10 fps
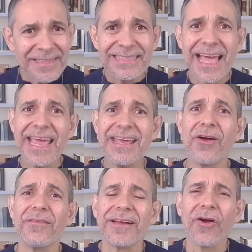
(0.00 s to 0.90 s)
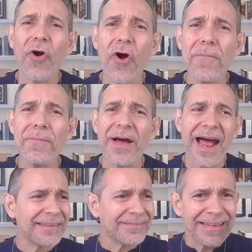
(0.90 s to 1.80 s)
stay home
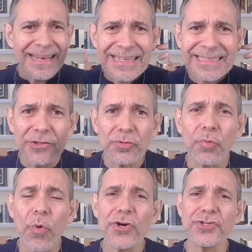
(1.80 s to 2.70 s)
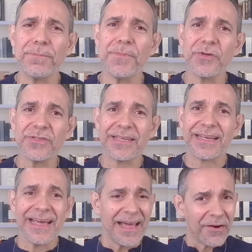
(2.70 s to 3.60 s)
and listen to worship
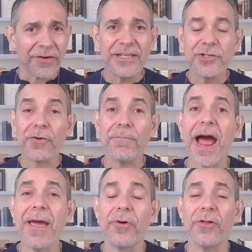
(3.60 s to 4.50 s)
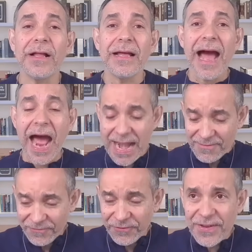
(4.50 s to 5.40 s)
music, read your Bible,
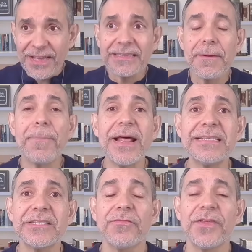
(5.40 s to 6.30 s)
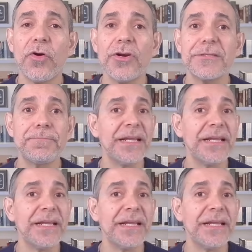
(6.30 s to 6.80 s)
and feel the presence of the Holy